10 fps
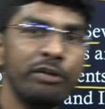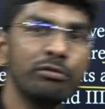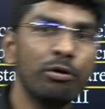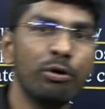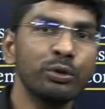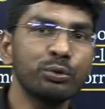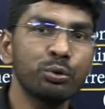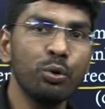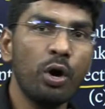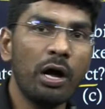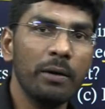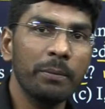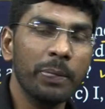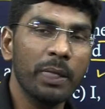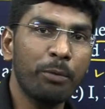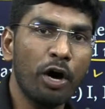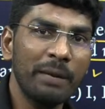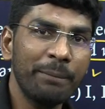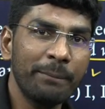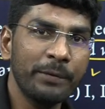know two
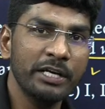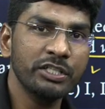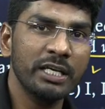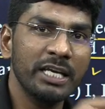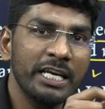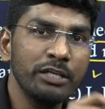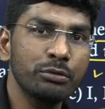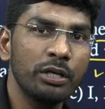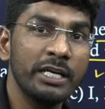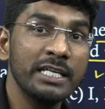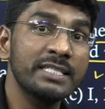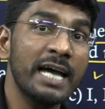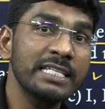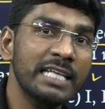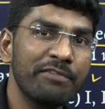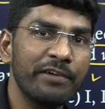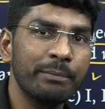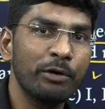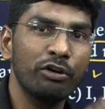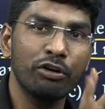Polypeptide chain in insulin is
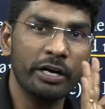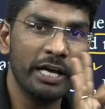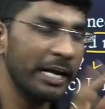disulfide bond, not a